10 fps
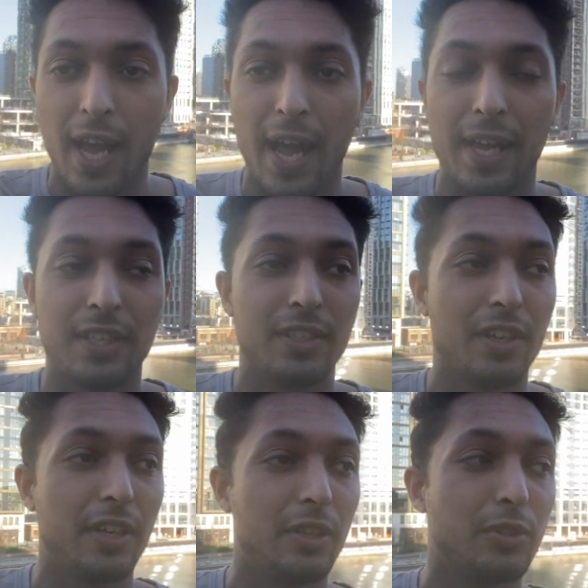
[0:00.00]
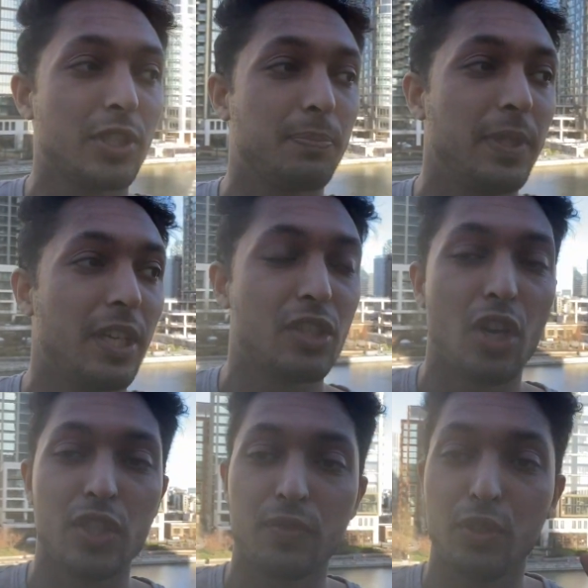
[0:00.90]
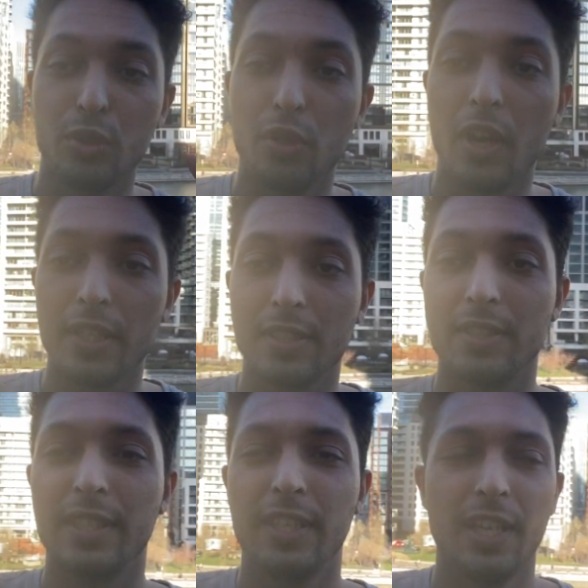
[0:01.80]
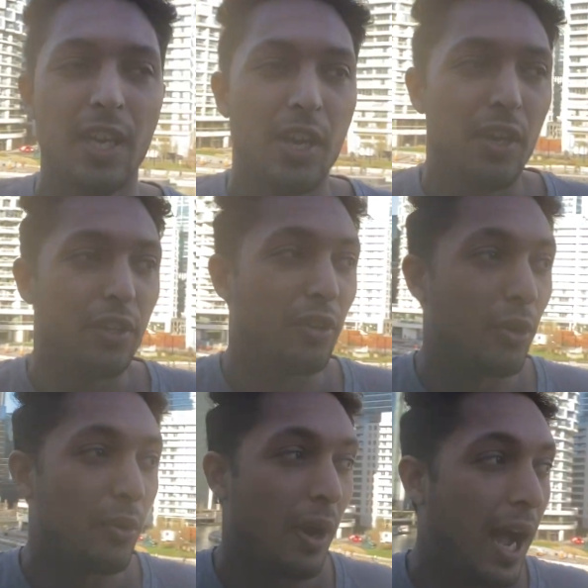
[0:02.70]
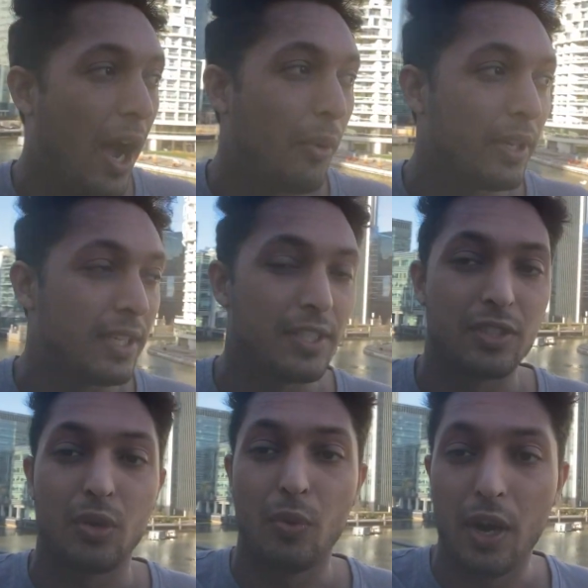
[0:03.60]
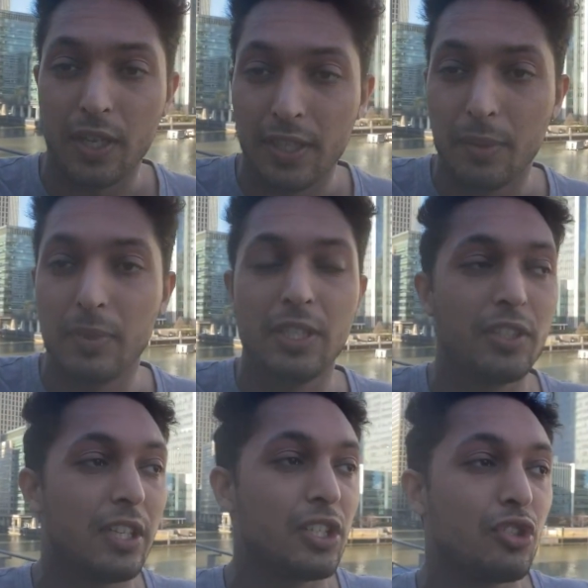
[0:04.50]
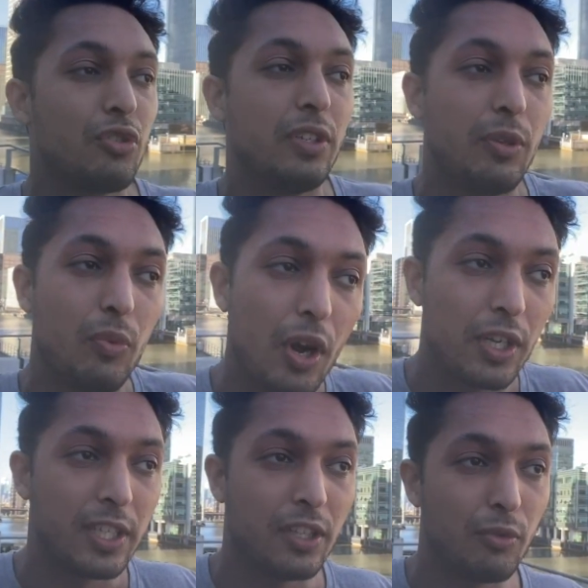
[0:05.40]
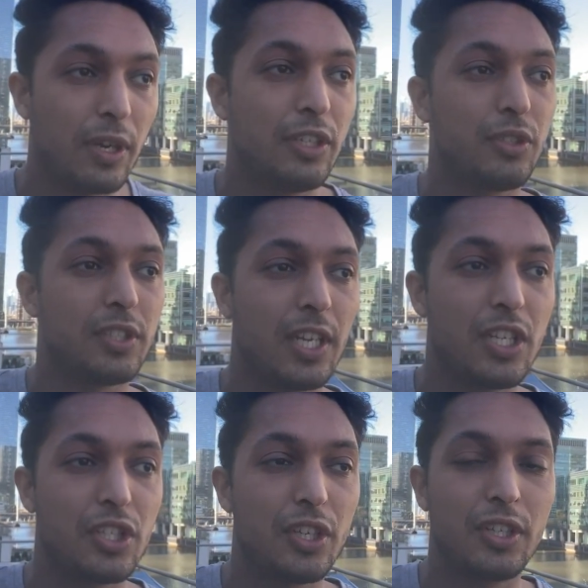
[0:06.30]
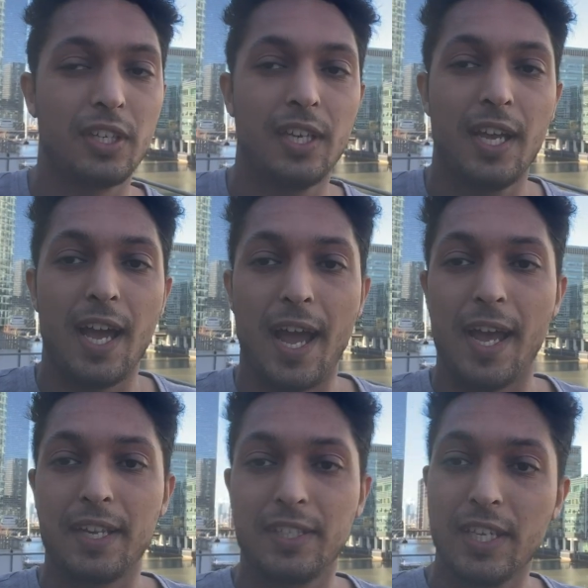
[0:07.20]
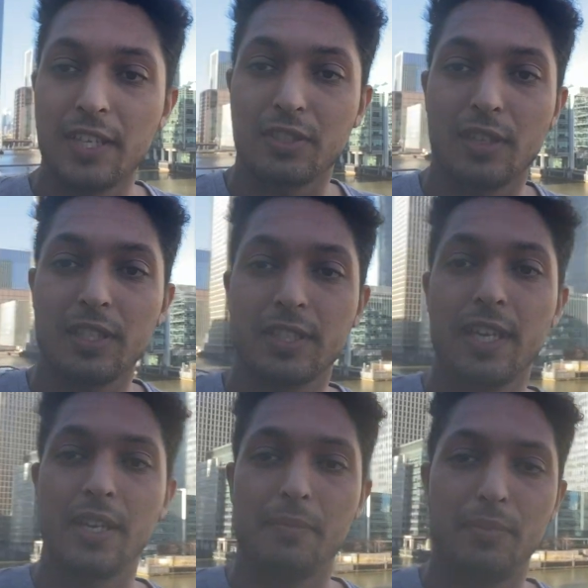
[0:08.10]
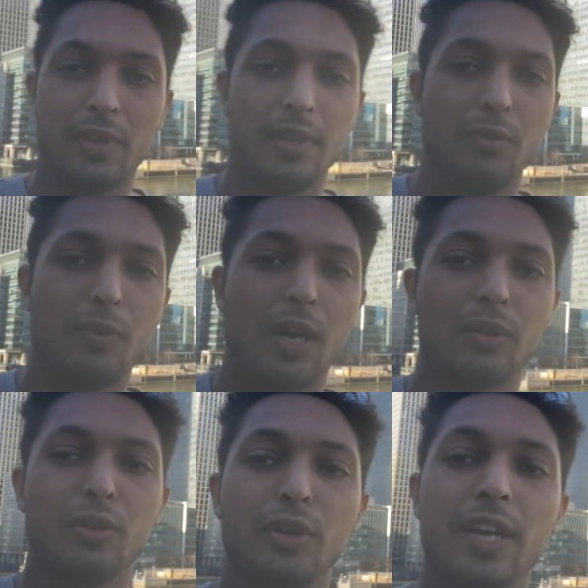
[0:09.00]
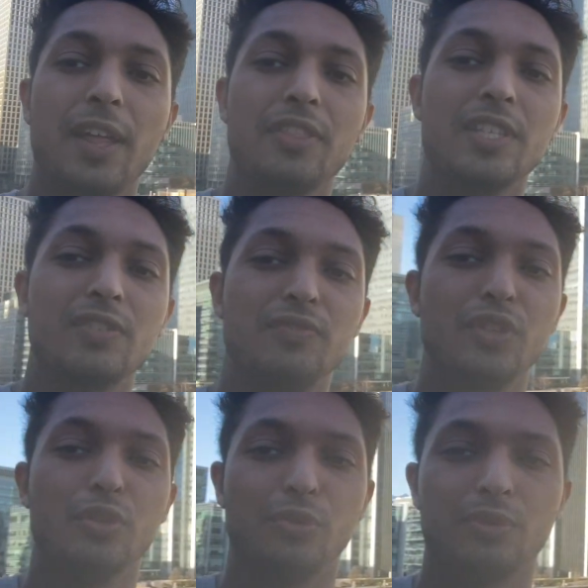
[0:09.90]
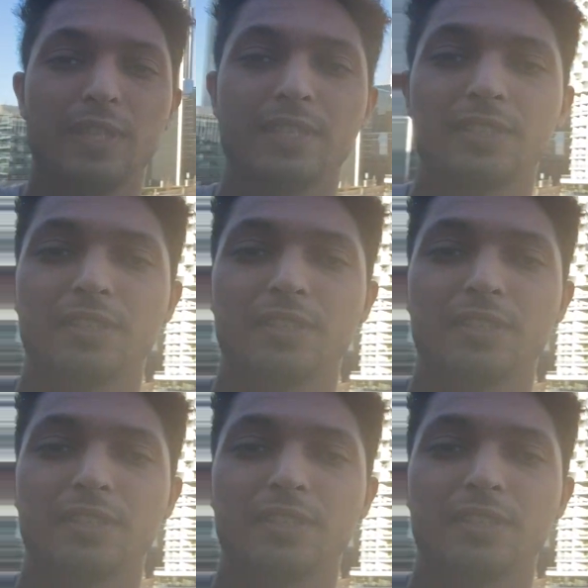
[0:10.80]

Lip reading: And it'll just be a chance for you guys to see, you know, how it is to work in the media industry, work in a radio station. And yeah, so let's get it. But wow, look at this view, it's